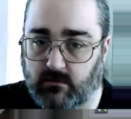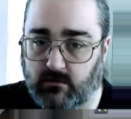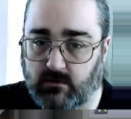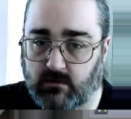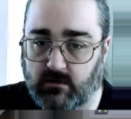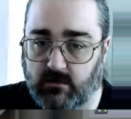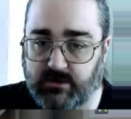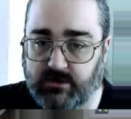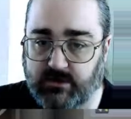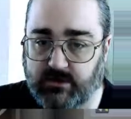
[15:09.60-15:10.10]

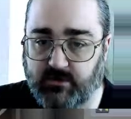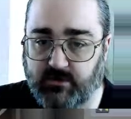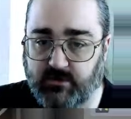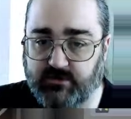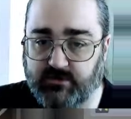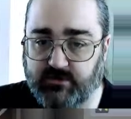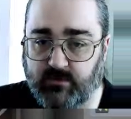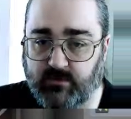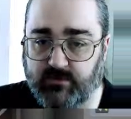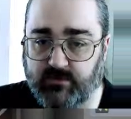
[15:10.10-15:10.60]
suppose I
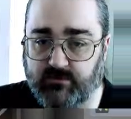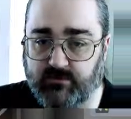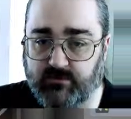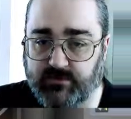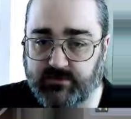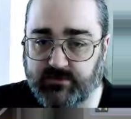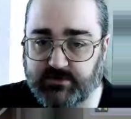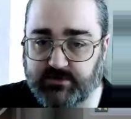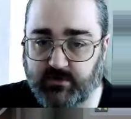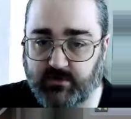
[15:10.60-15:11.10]
wonder if I should
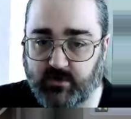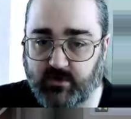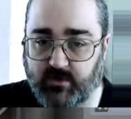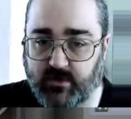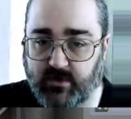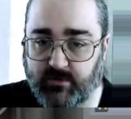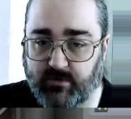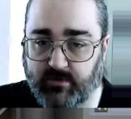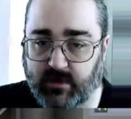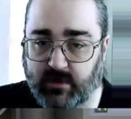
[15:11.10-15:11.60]
be worried
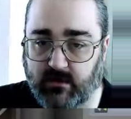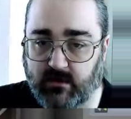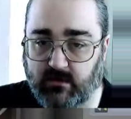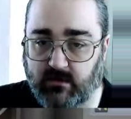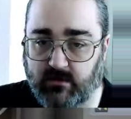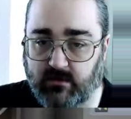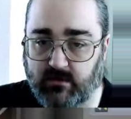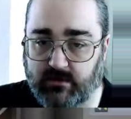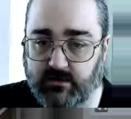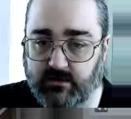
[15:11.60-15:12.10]
about,
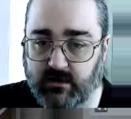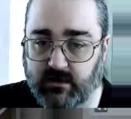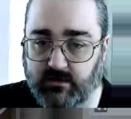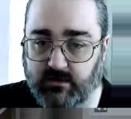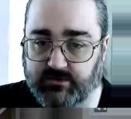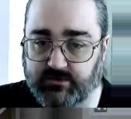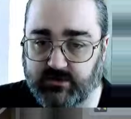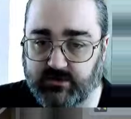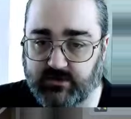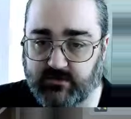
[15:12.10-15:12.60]
because
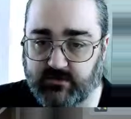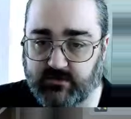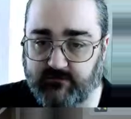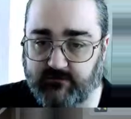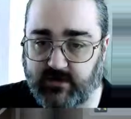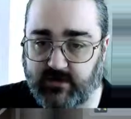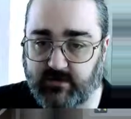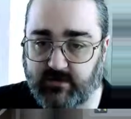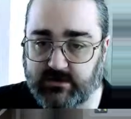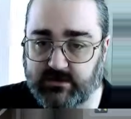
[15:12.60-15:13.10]
the
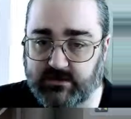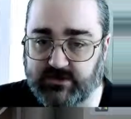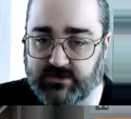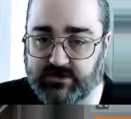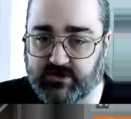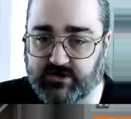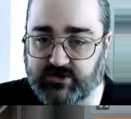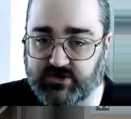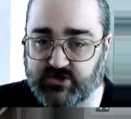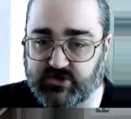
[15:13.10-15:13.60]
fairing just goes
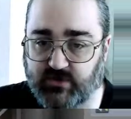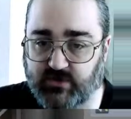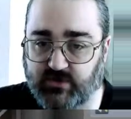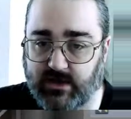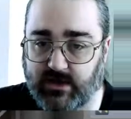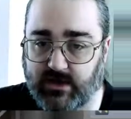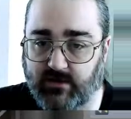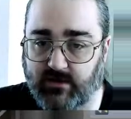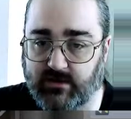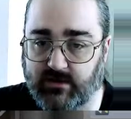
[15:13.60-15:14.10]
straight
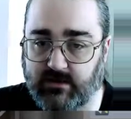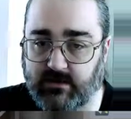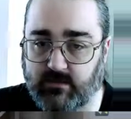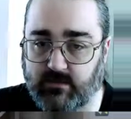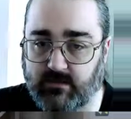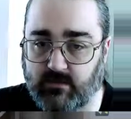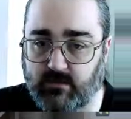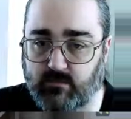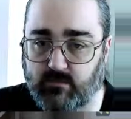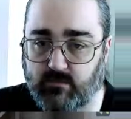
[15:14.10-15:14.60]
out. You
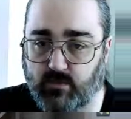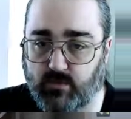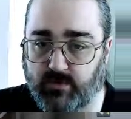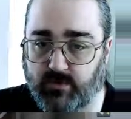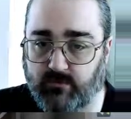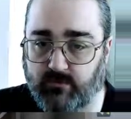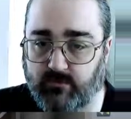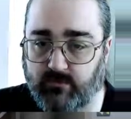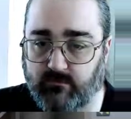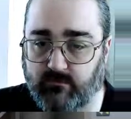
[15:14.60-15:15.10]

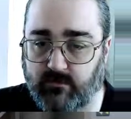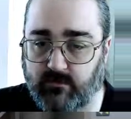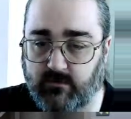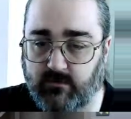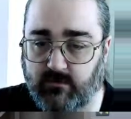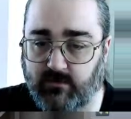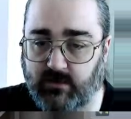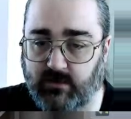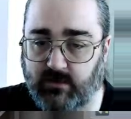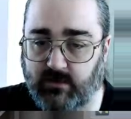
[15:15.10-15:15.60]
theoretically
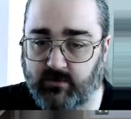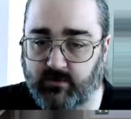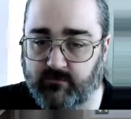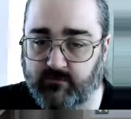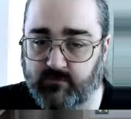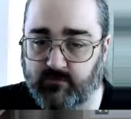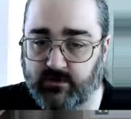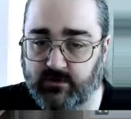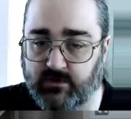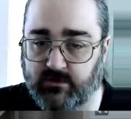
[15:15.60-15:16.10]
want to avoid
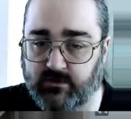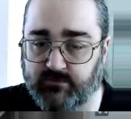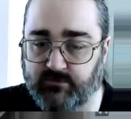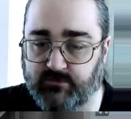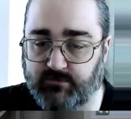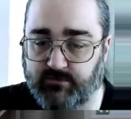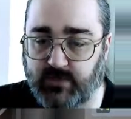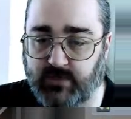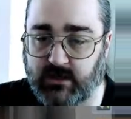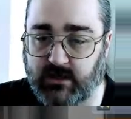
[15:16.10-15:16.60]
those
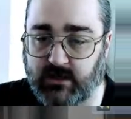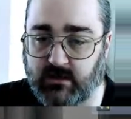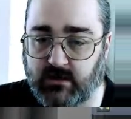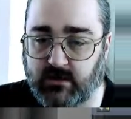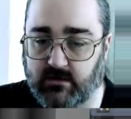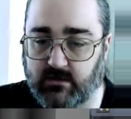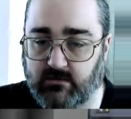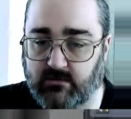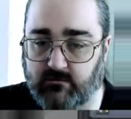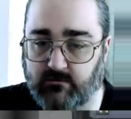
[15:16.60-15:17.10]
big
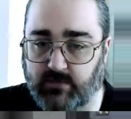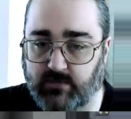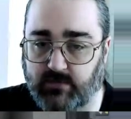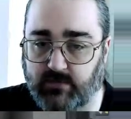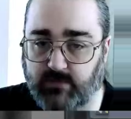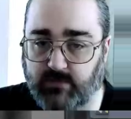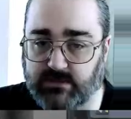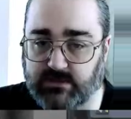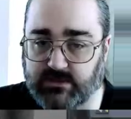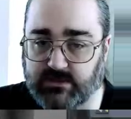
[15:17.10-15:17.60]

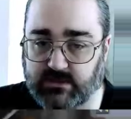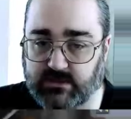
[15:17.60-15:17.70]
changes.